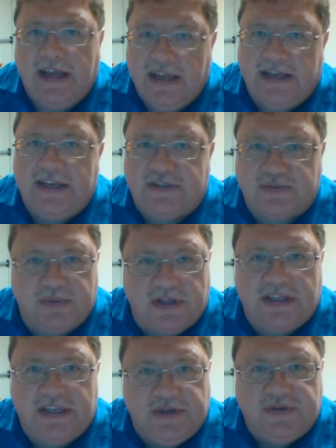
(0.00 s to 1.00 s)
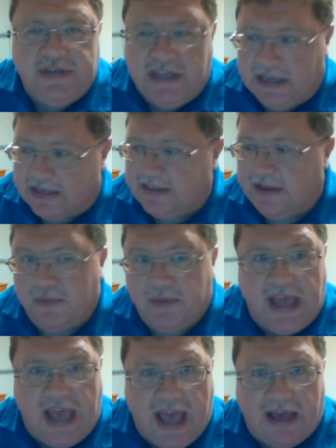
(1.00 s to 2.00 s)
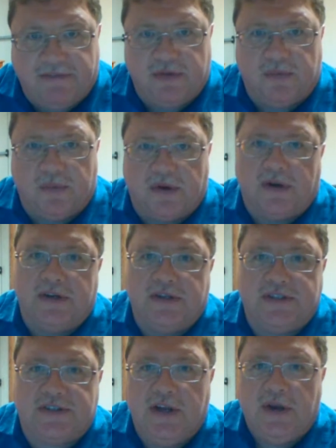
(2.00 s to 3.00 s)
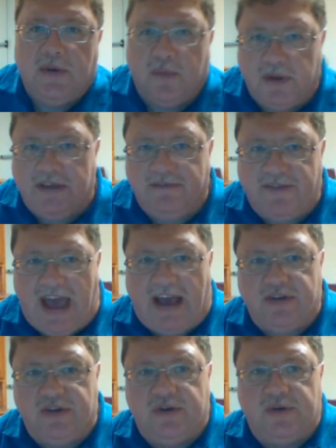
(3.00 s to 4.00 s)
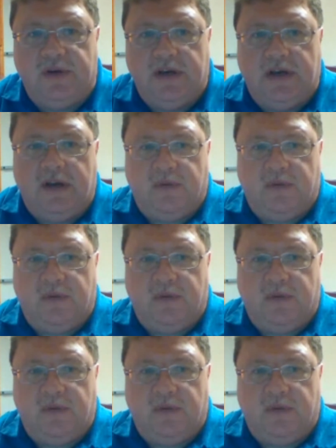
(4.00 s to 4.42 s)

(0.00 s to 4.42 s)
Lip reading: it is really unique that have the words we value